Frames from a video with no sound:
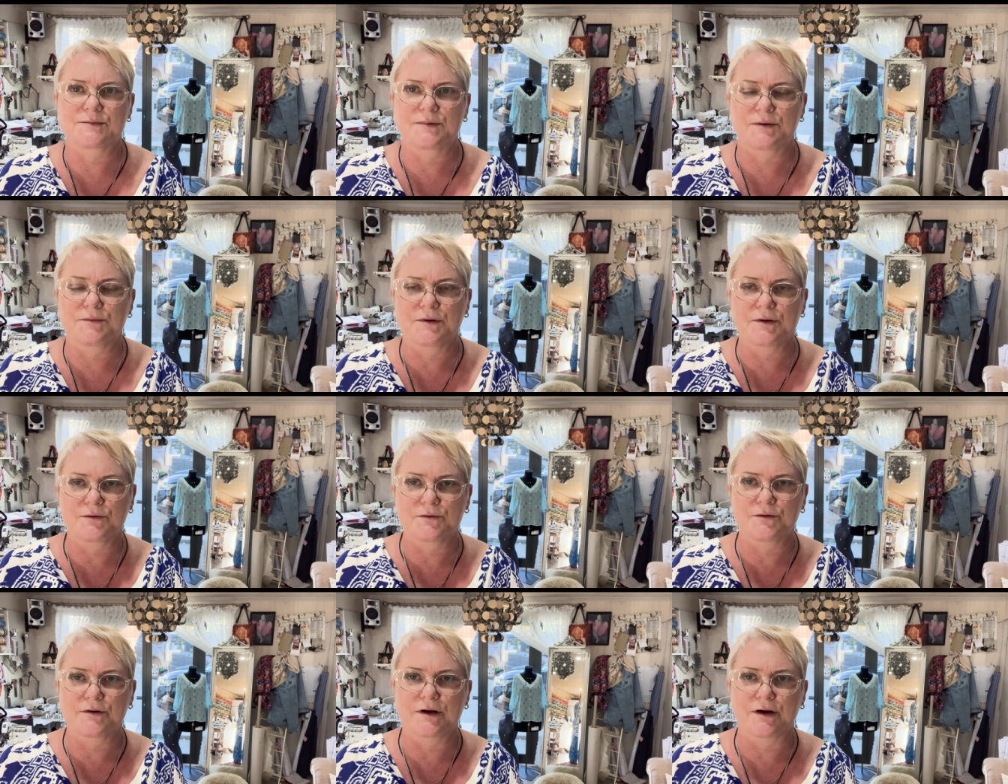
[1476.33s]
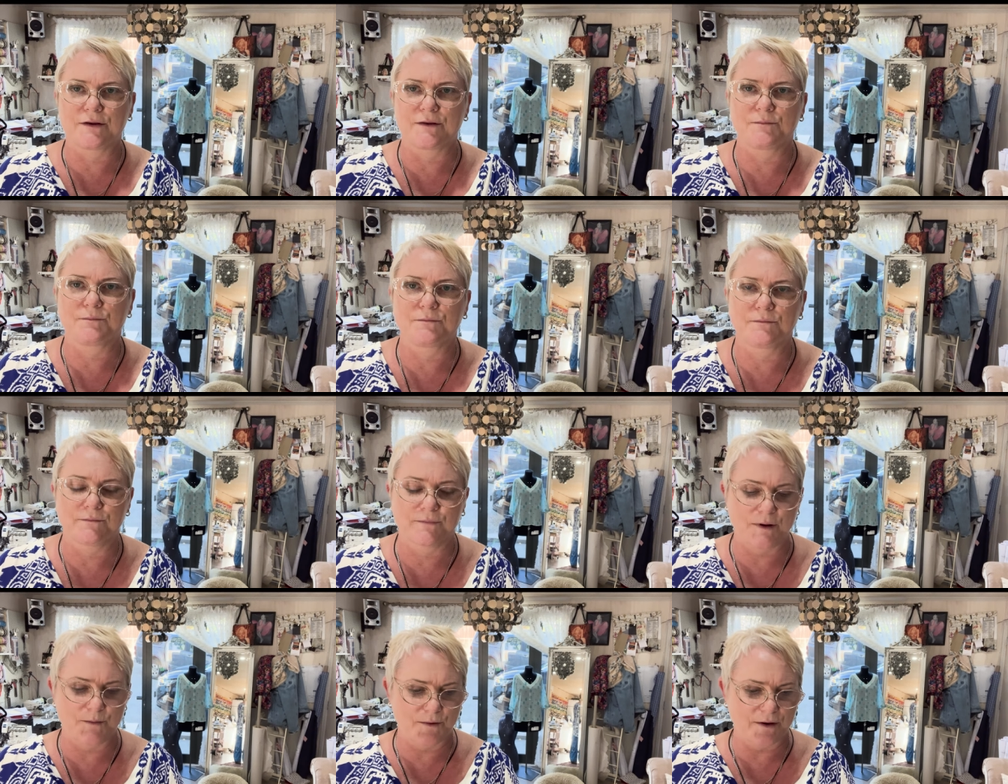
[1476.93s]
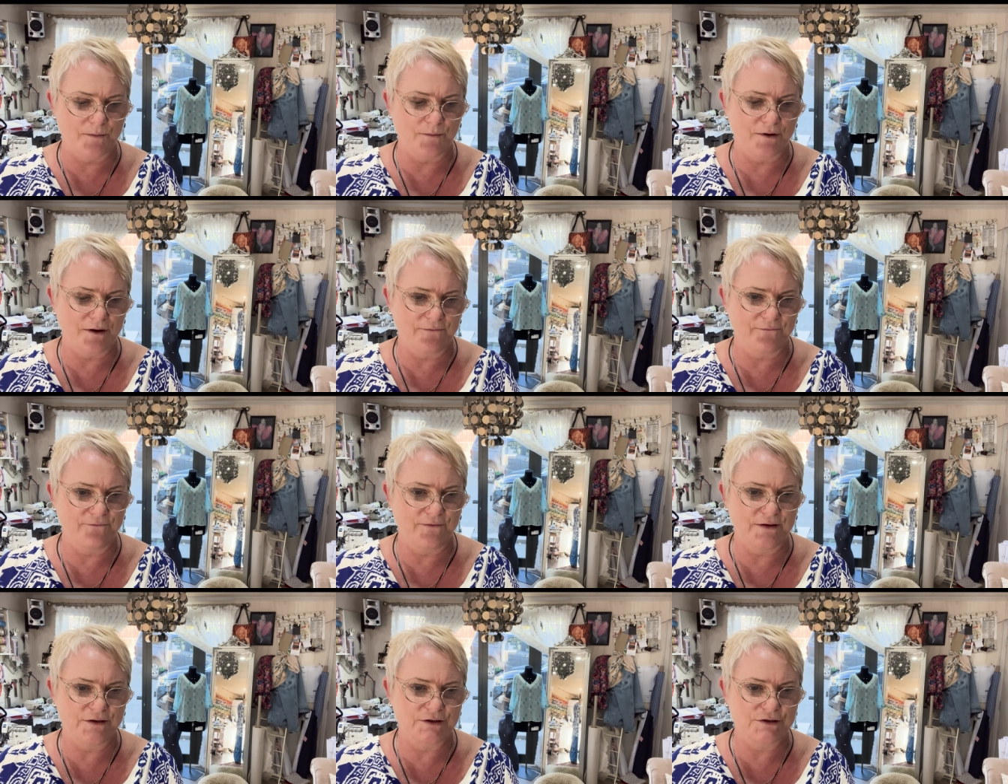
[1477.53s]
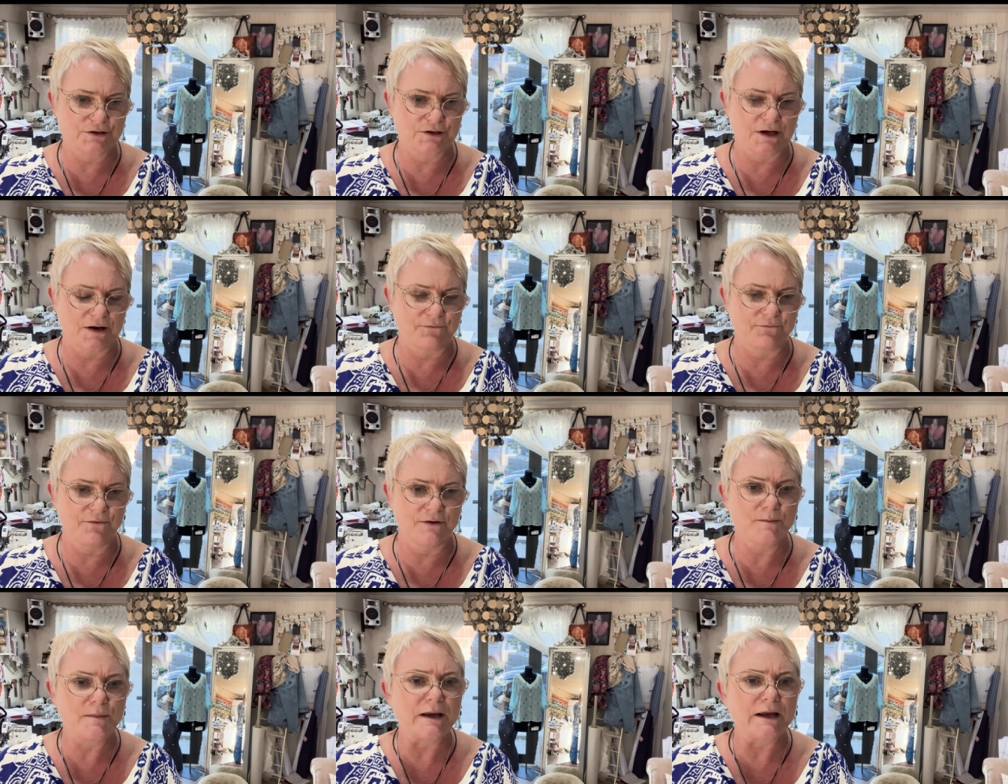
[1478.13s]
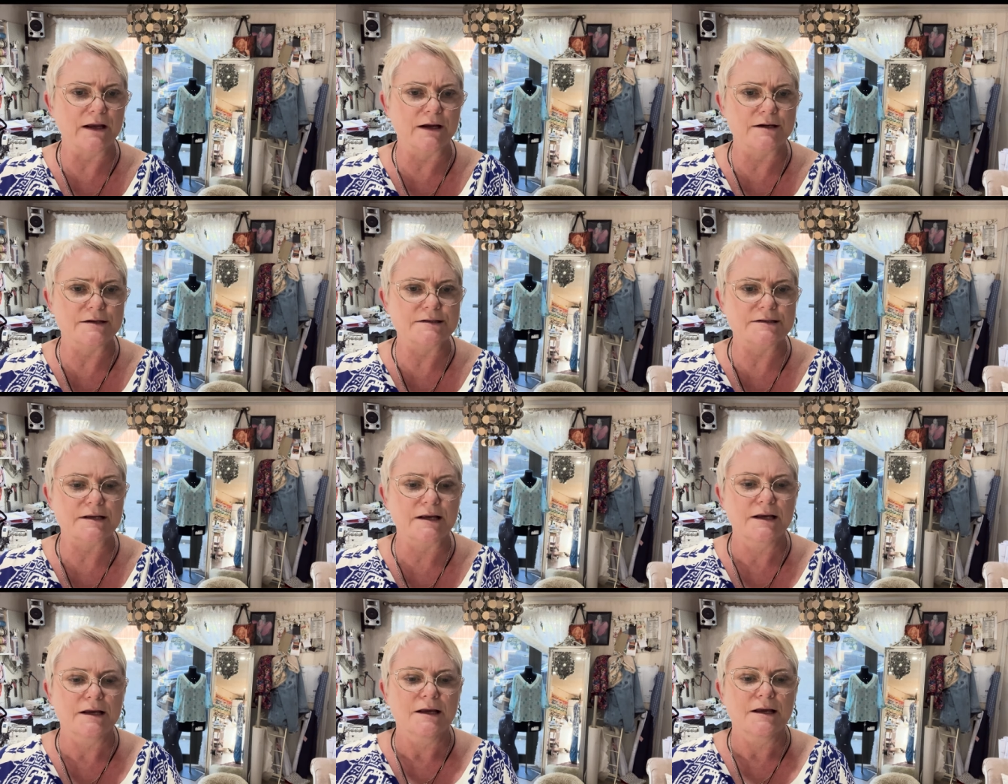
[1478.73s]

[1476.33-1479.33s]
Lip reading: but we all know about my fetish and flamingos.